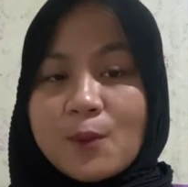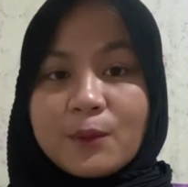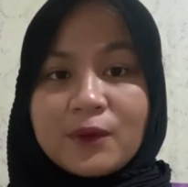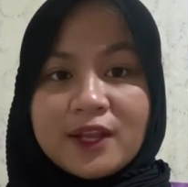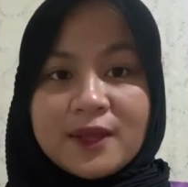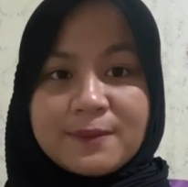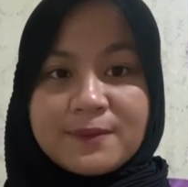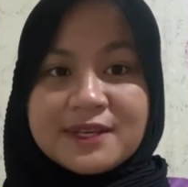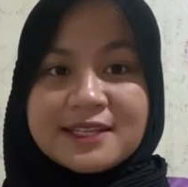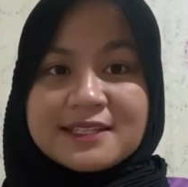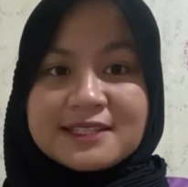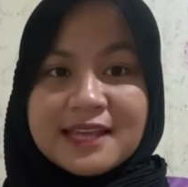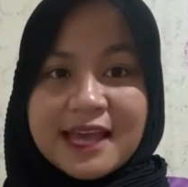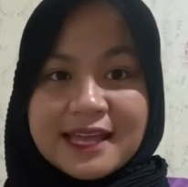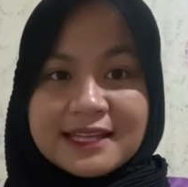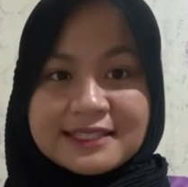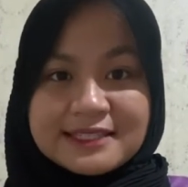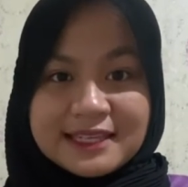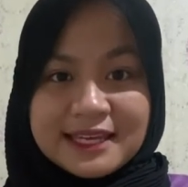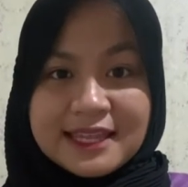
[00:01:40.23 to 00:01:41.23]
clipping
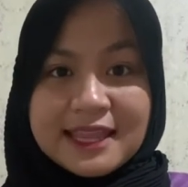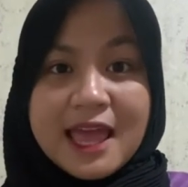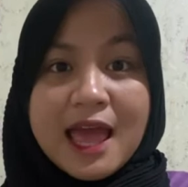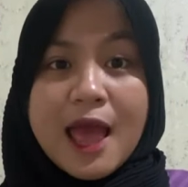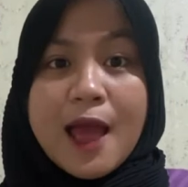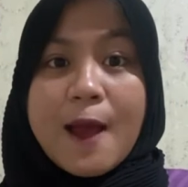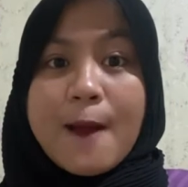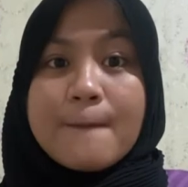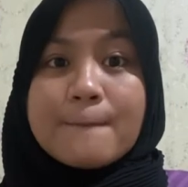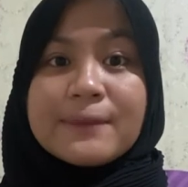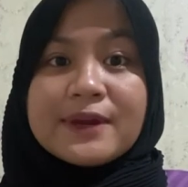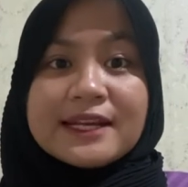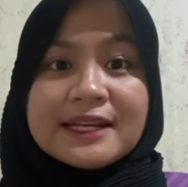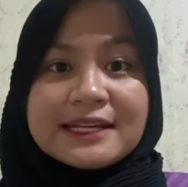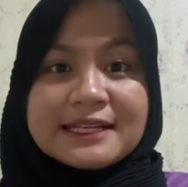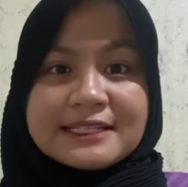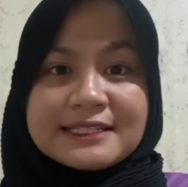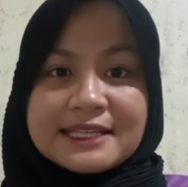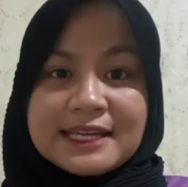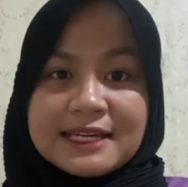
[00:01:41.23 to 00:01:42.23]
since it brings
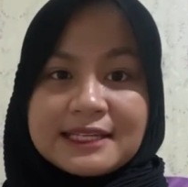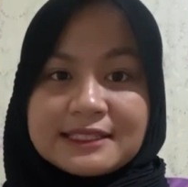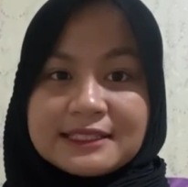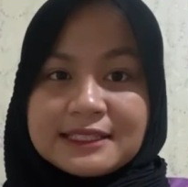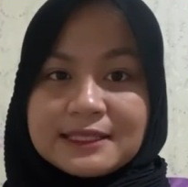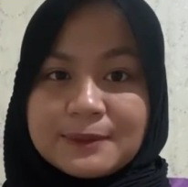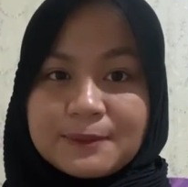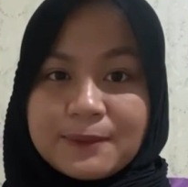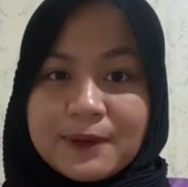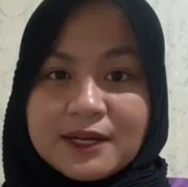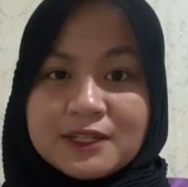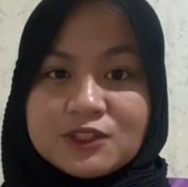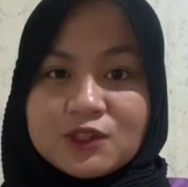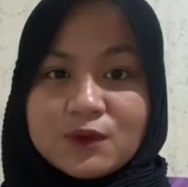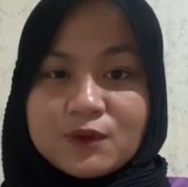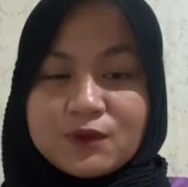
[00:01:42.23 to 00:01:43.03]
a change in the parts of